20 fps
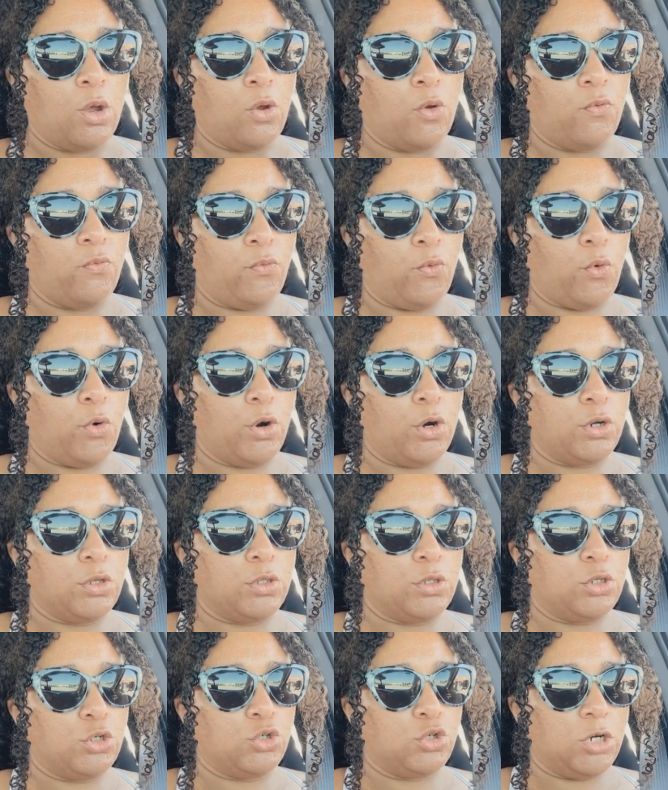for
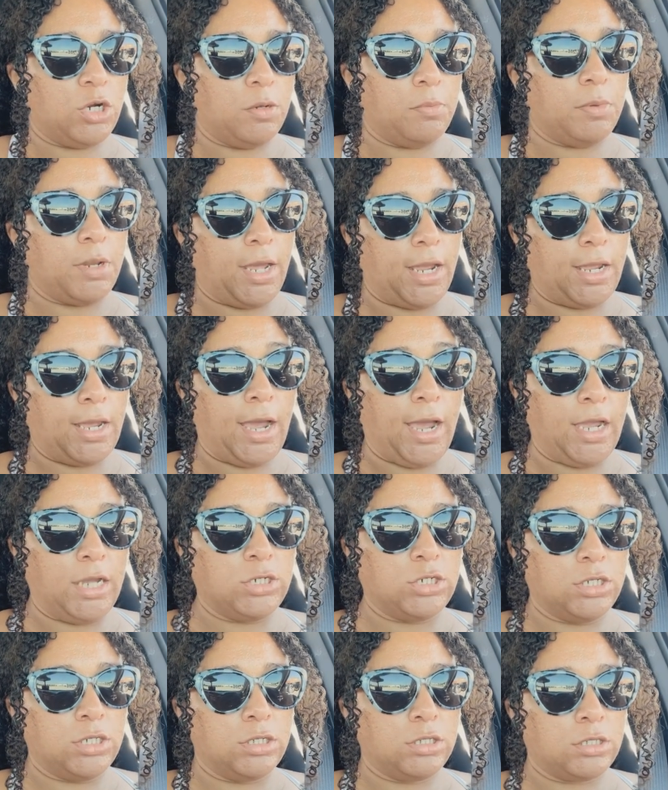the trip, like
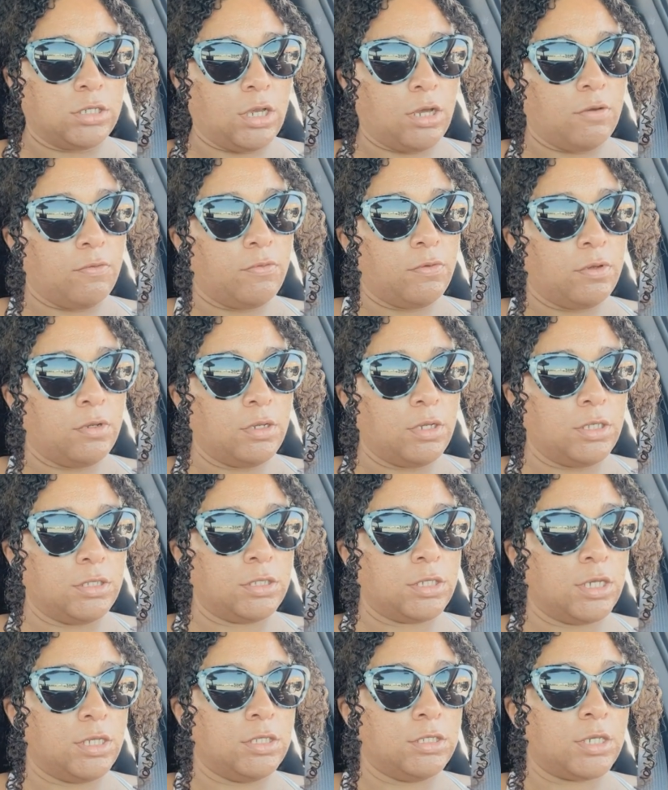hygiene stuff and
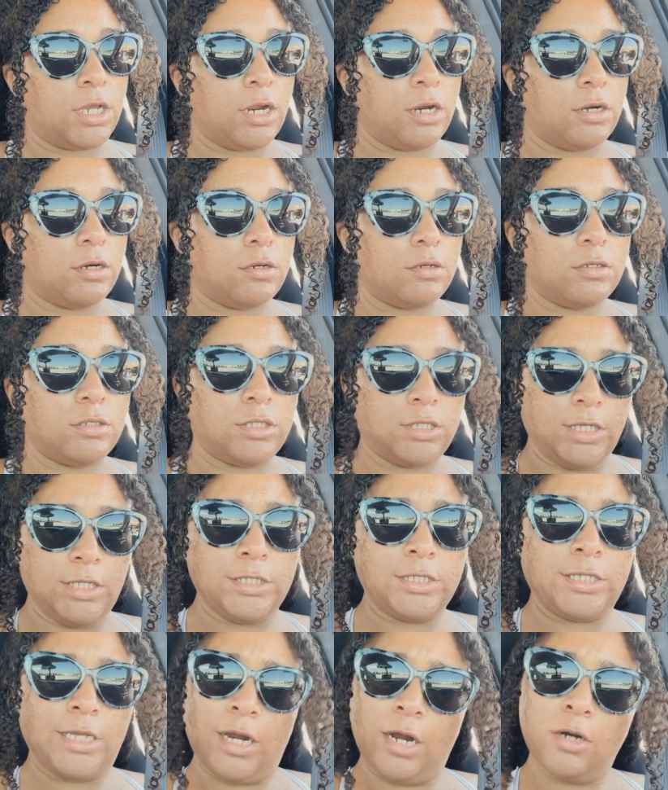skin care, skin
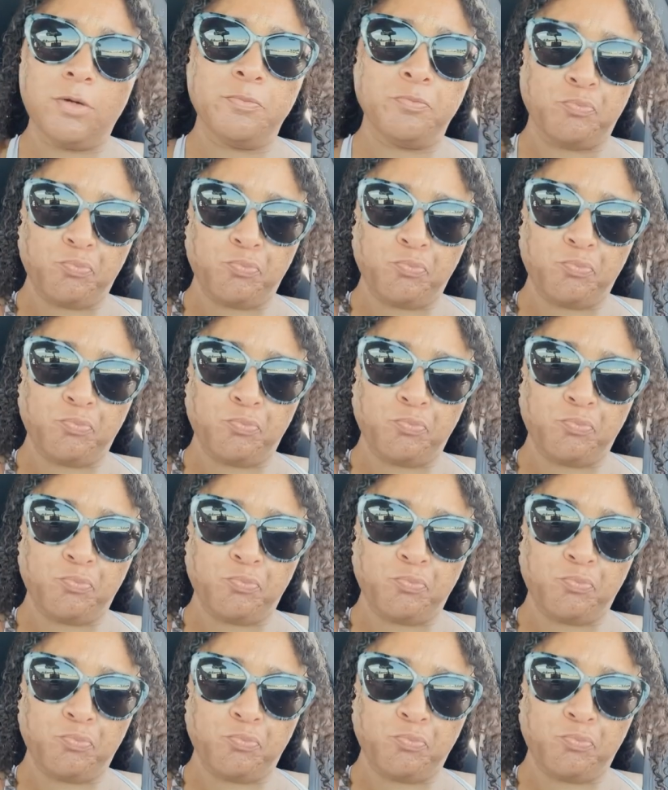care,